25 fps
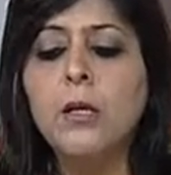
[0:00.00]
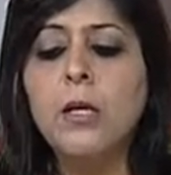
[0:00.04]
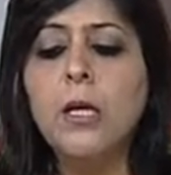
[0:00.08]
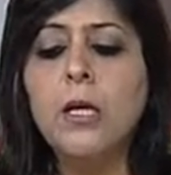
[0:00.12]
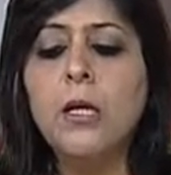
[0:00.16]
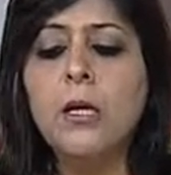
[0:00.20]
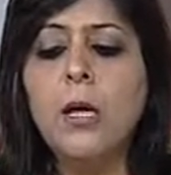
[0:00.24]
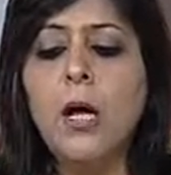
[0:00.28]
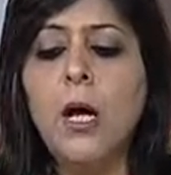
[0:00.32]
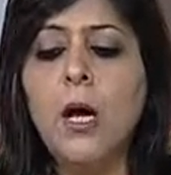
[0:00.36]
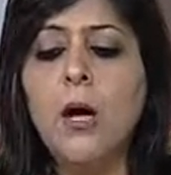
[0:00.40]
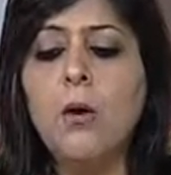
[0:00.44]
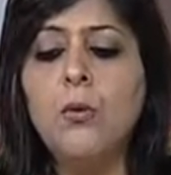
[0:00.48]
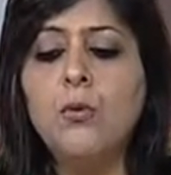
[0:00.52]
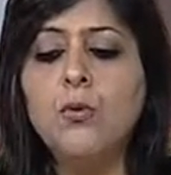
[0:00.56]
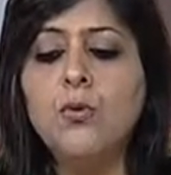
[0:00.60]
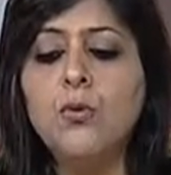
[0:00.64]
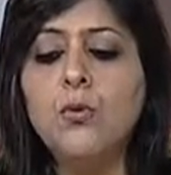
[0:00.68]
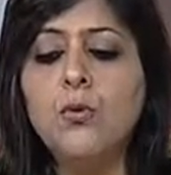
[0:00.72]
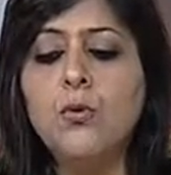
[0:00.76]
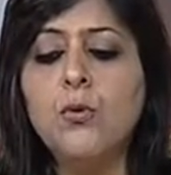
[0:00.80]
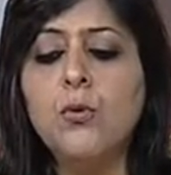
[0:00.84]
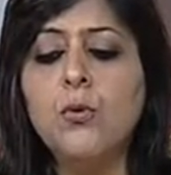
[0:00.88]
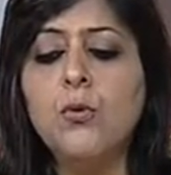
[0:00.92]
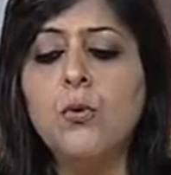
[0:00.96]
then how
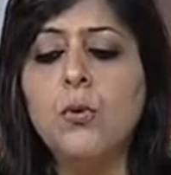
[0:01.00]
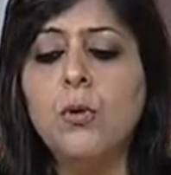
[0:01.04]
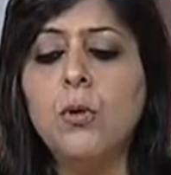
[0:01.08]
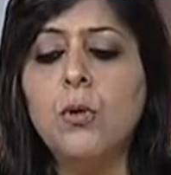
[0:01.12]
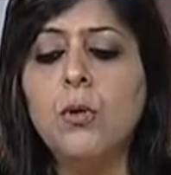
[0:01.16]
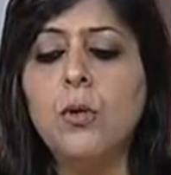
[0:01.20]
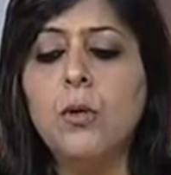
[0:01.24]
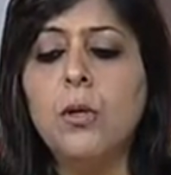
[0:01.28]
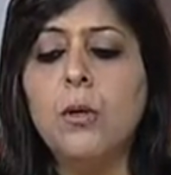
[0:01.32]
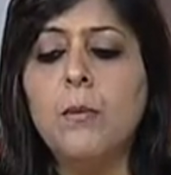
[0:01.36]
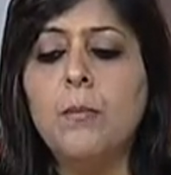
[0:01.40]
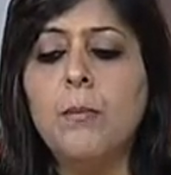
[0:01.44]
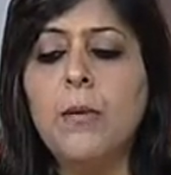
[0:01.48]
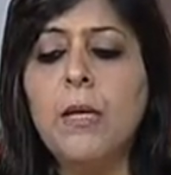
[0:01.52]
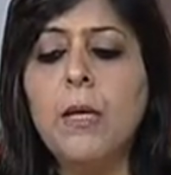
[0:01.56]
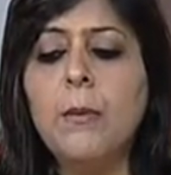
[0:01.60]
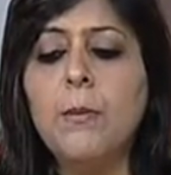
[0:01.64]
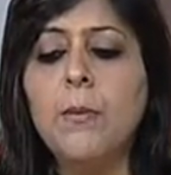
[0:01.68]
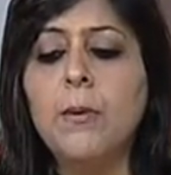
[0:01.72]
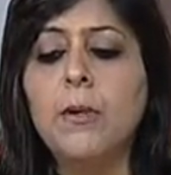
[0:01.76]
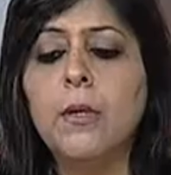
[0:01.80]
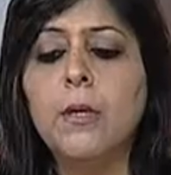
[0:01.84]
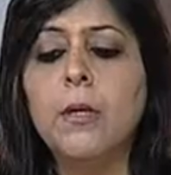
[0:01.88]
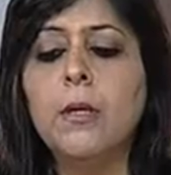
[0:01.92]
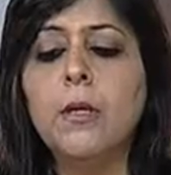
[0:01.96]
do uh,
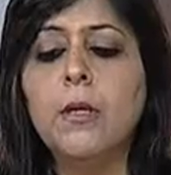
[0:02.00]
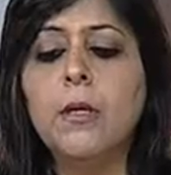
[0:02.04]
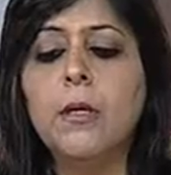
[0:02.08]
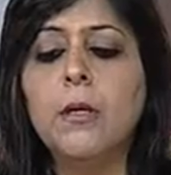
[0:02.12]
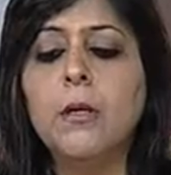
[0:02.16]
people